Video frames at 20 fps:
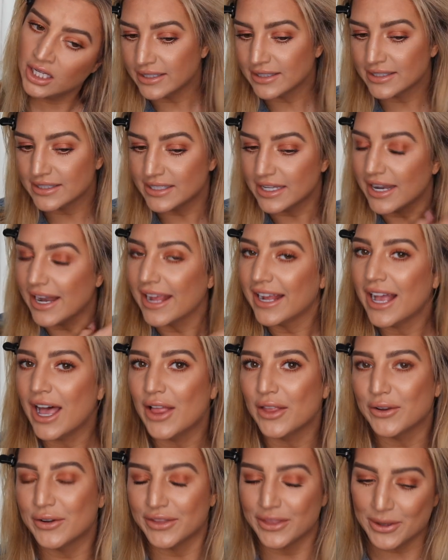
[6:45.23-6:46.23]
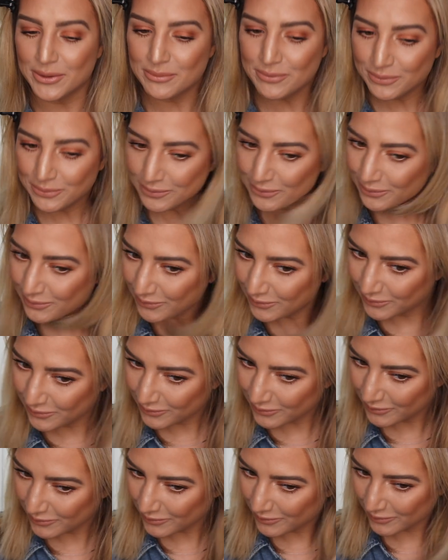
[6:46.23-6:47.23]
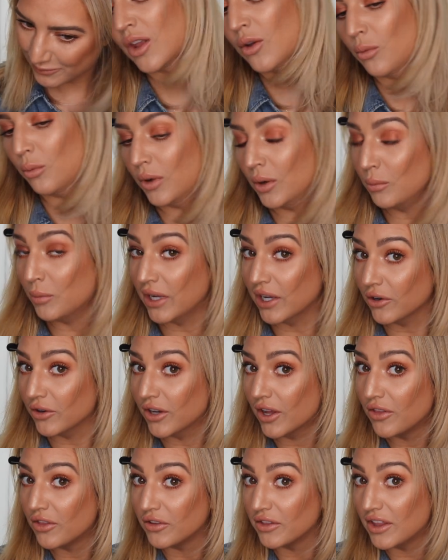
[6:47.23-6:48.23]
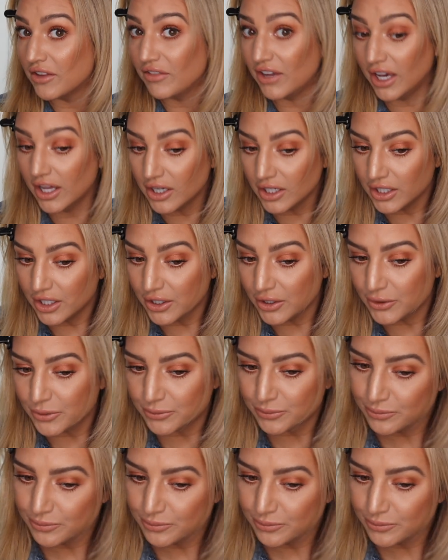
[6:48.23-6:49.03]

Instead, I color them. One way or another, they gotta go.